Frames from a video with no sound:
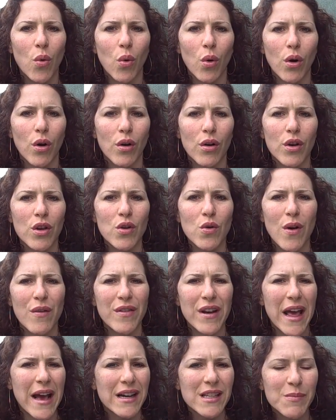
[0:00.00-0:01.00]
or you
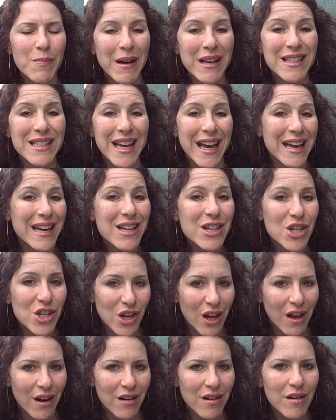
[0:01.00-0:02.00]
have an
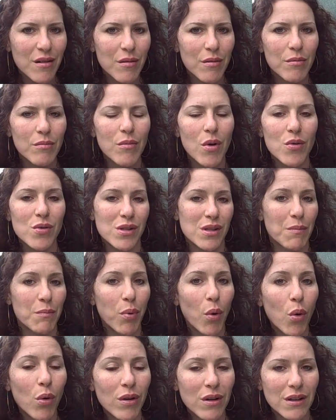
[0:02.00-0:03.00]
expectation, most
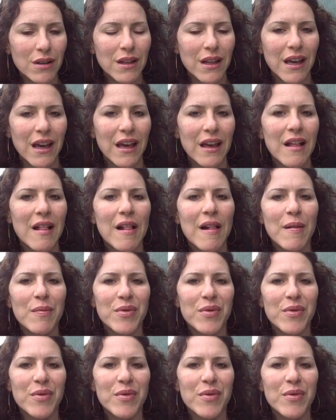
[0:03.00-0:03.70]
importantly,